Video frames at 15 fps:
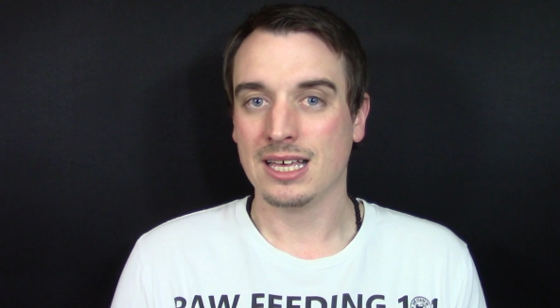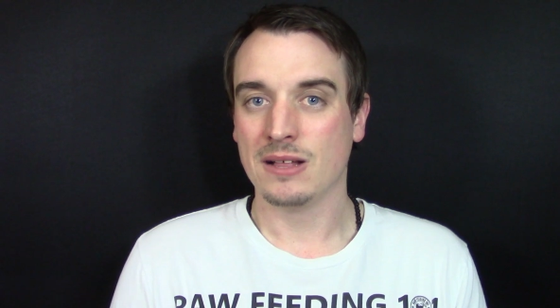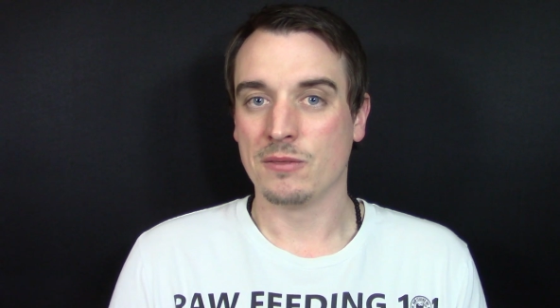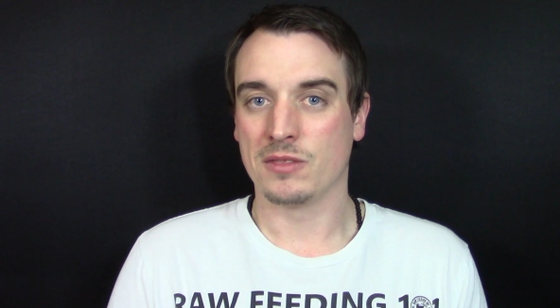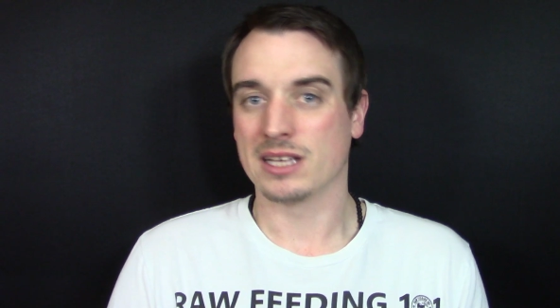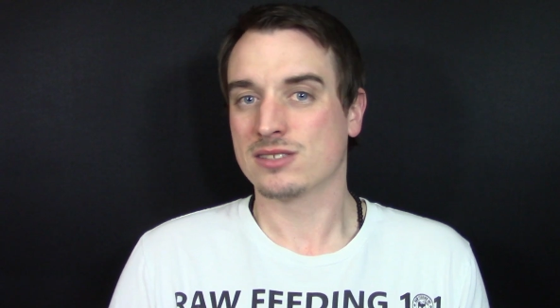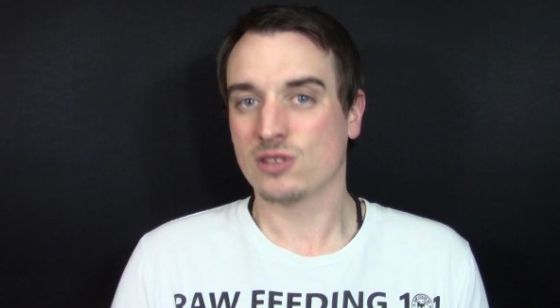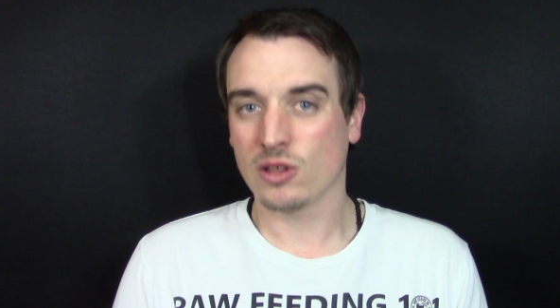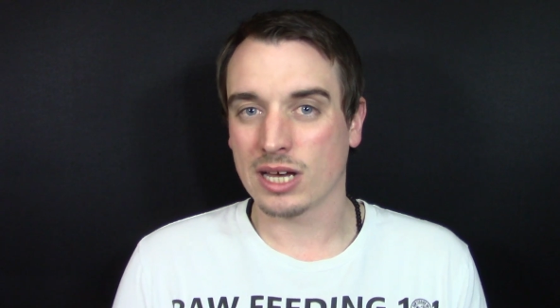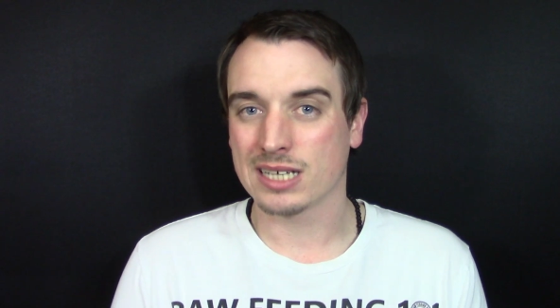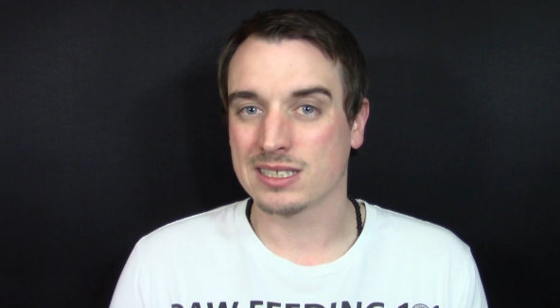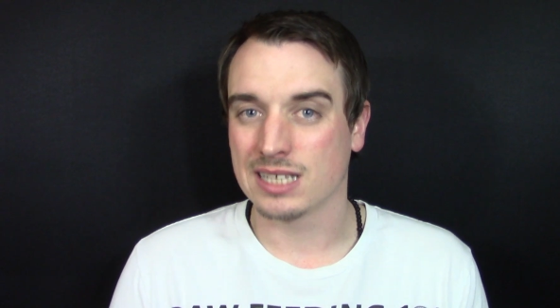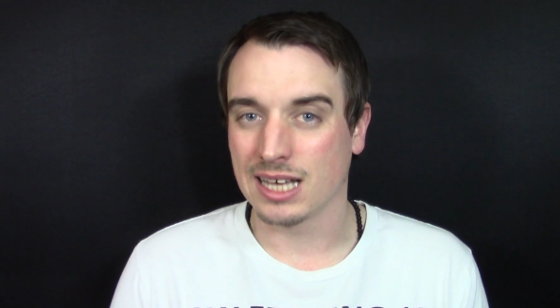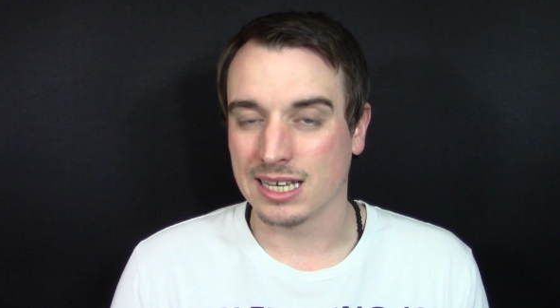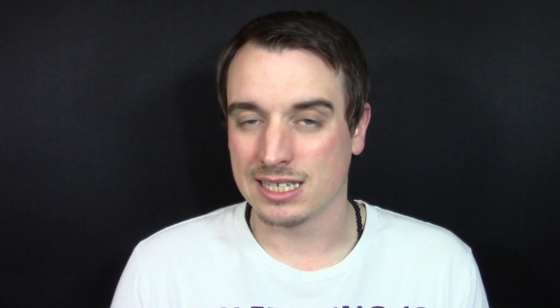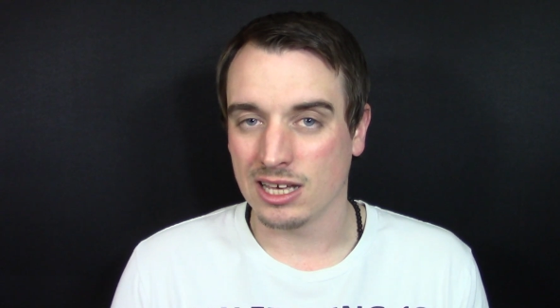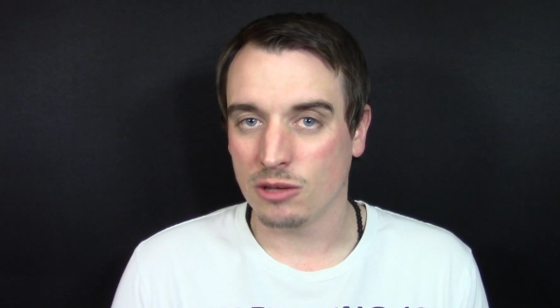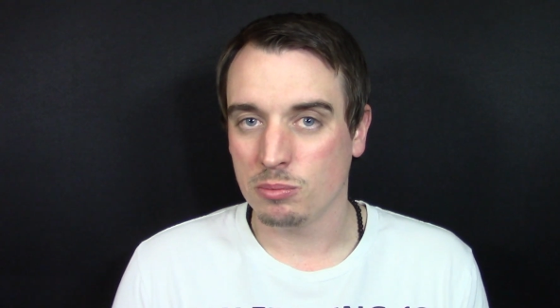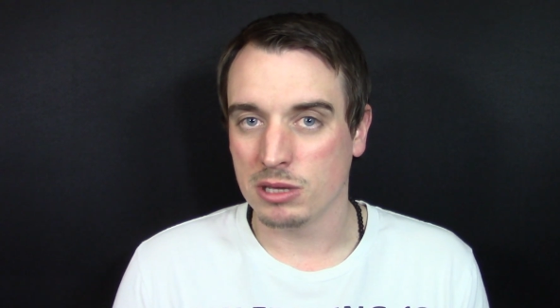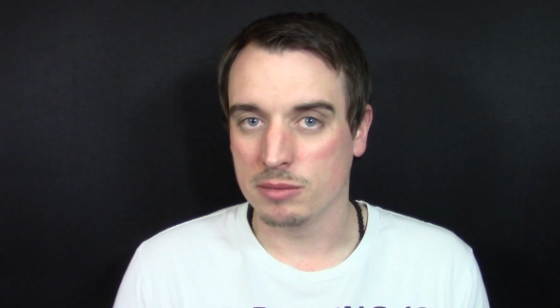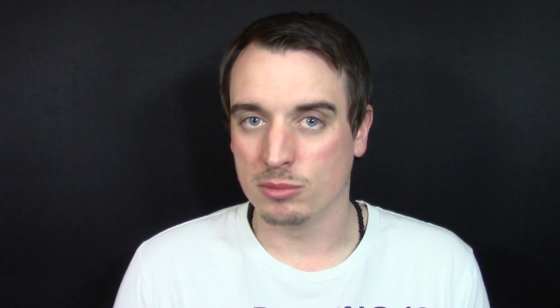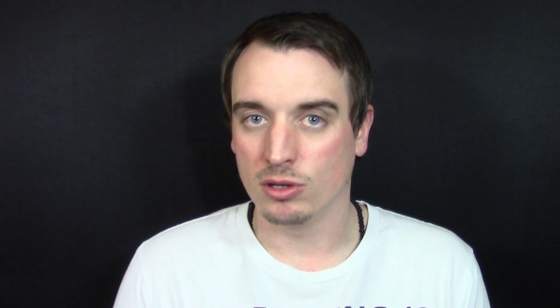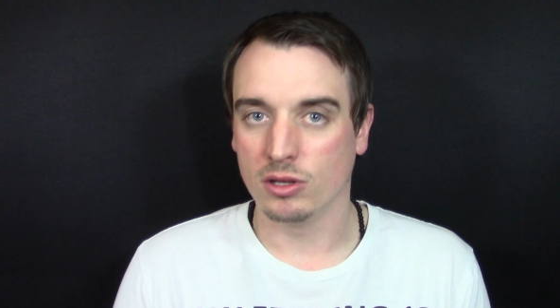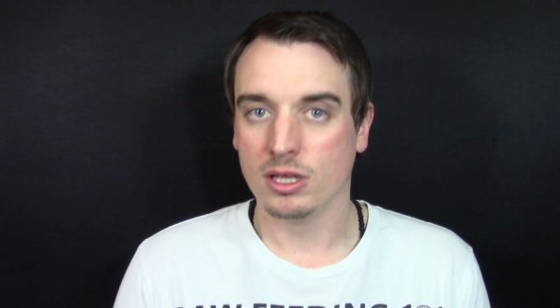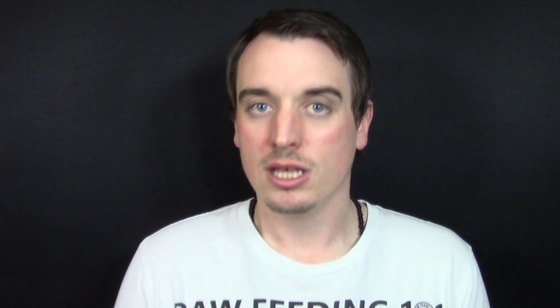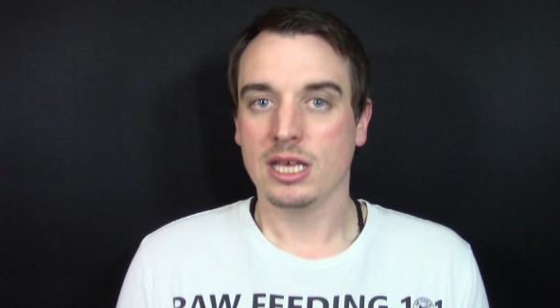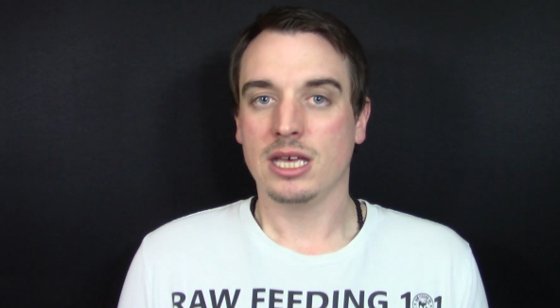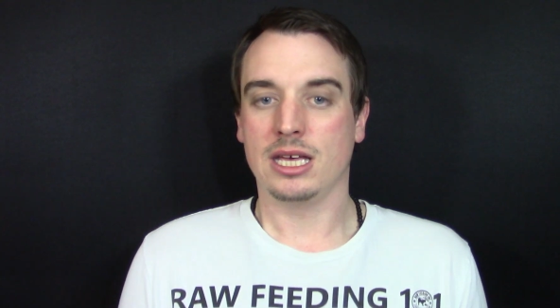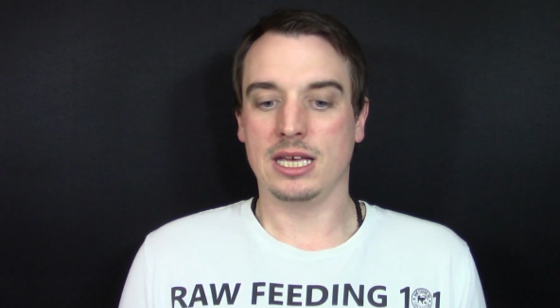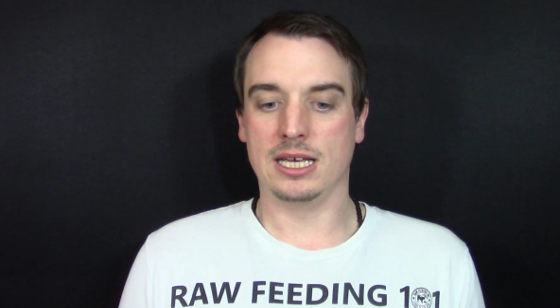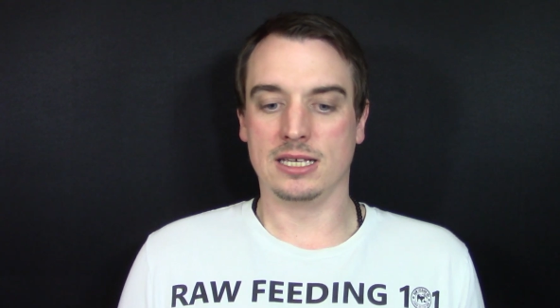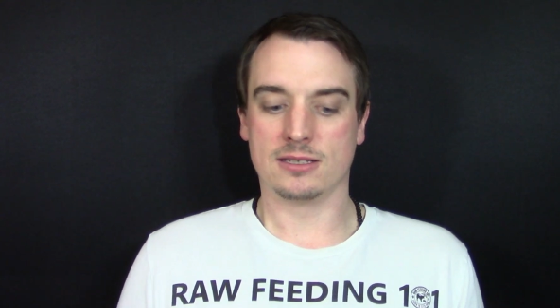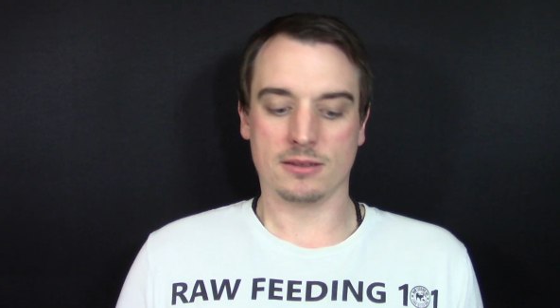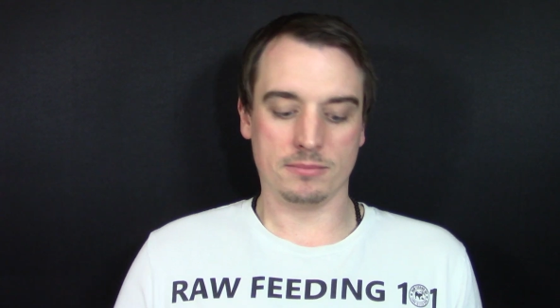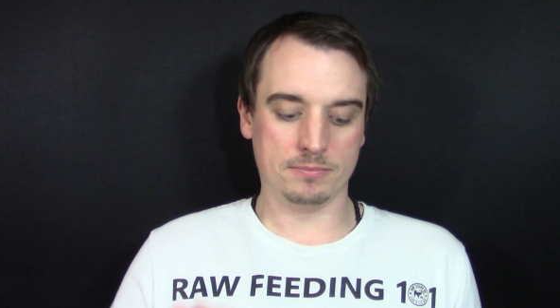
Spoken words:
that's the last thing I tell people is,